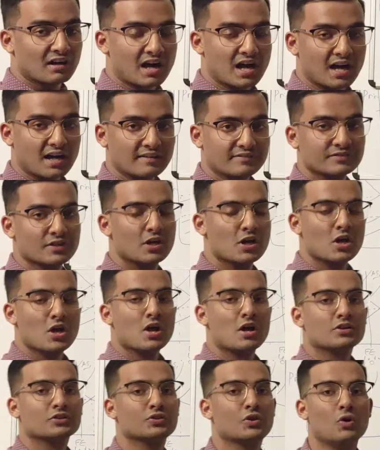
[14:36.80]
graph,
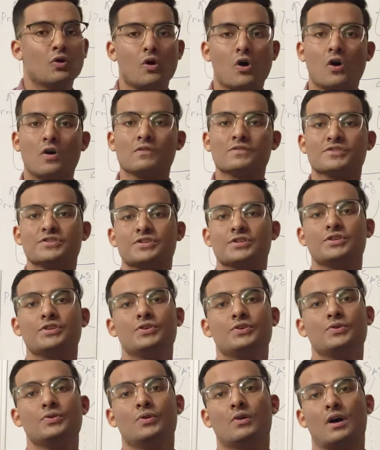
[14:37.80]
go on
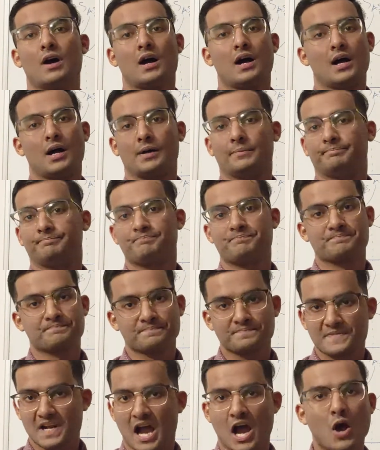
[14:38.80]
to,
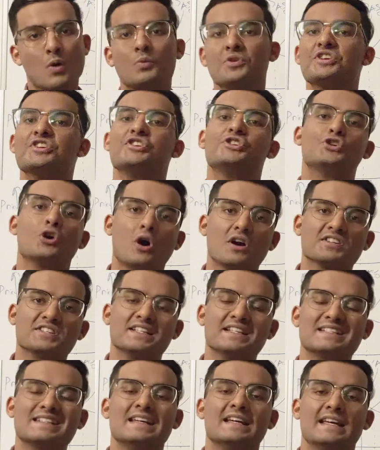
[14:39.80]
how would you dot
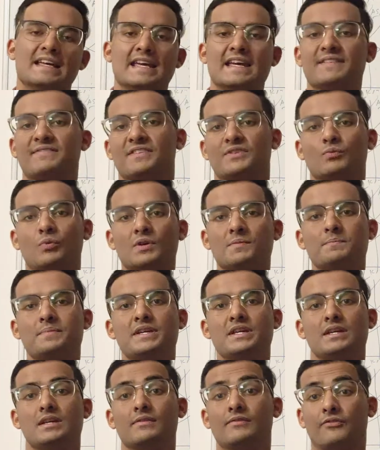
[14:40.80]
it if it would
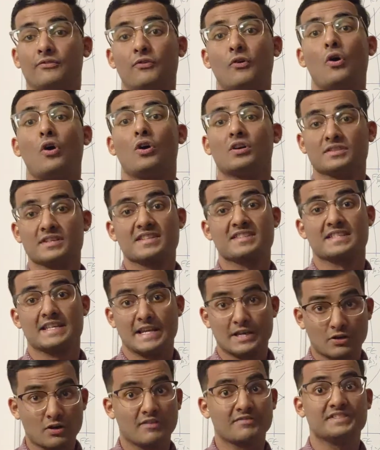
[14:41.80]
be for the
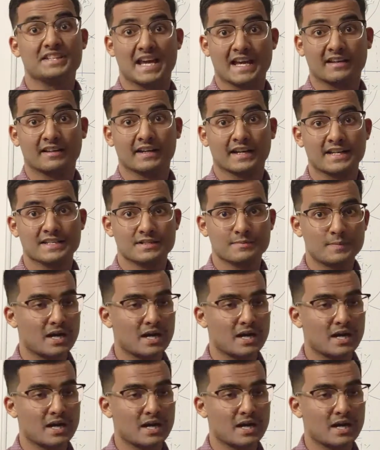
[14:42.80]
sake of the aggregate